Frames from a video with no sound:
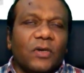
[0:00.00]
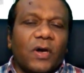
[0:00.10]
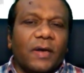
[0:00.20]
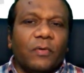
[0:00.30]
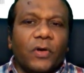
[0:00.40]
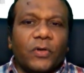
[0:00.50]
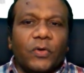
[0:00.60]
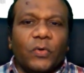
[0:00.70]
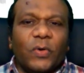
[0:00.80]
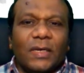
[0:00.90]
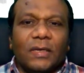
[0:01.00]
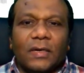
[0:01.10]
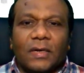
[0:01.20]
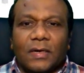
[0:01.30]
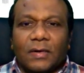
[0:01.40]
So I am going to do in
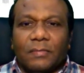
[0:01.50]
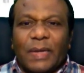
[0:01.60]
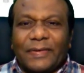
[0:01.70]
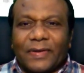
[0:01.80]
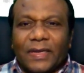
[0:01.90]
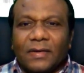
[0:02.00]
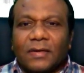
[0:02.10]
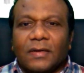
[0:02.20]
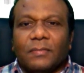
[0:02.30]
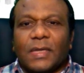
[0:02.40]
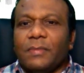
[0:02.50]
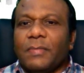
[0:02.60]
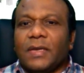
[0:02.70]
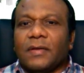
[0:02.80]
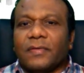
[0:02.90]
uh, metric
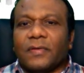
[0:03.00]
millimeter.